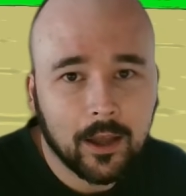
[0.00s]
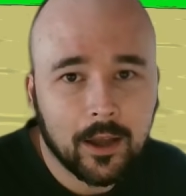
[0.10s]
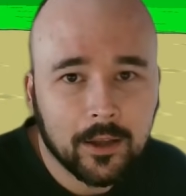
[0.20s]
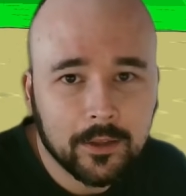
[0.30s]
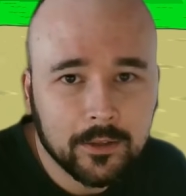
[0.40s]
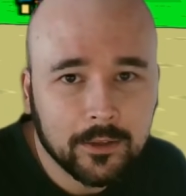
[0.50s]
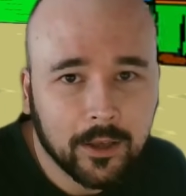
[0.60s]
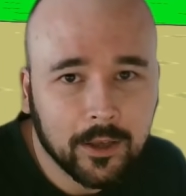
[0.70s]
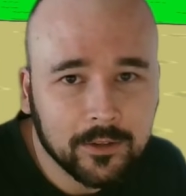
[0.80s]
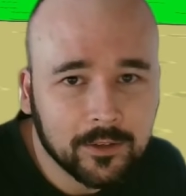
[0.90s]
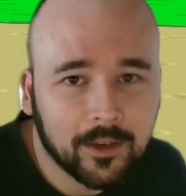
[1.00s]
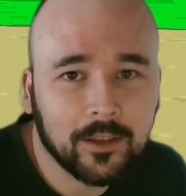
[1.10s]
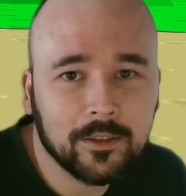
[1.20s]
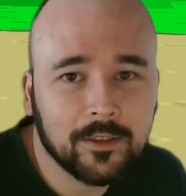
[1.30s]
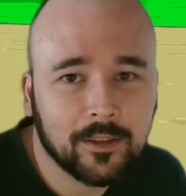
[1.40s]
I had an
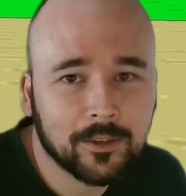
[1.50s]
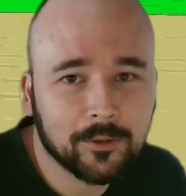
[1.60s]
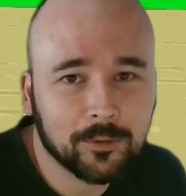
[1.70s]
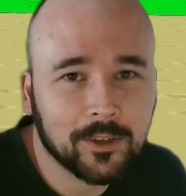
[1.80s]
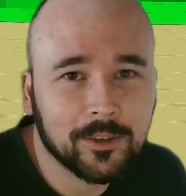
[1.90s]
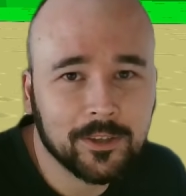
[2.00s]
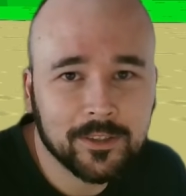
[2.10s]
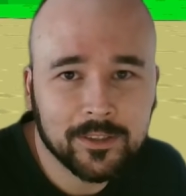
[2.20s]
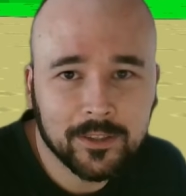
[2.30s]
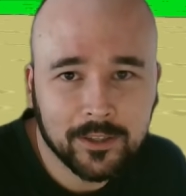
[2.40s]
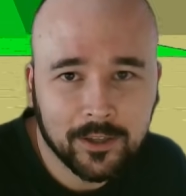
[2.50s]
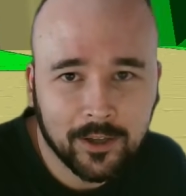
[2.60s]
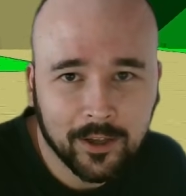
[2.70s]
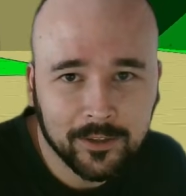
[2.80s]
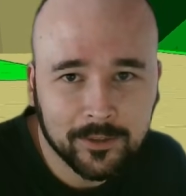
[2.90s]
idea to increase the
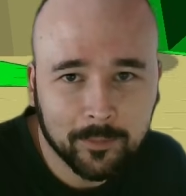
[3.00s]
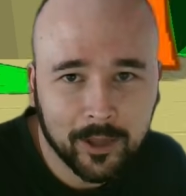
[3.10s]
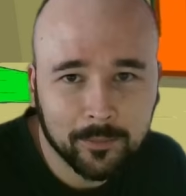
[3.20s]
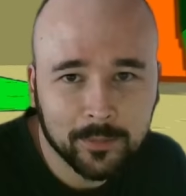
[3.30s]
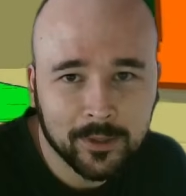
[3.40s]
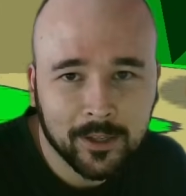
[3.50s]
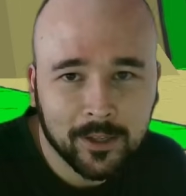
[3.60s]
height map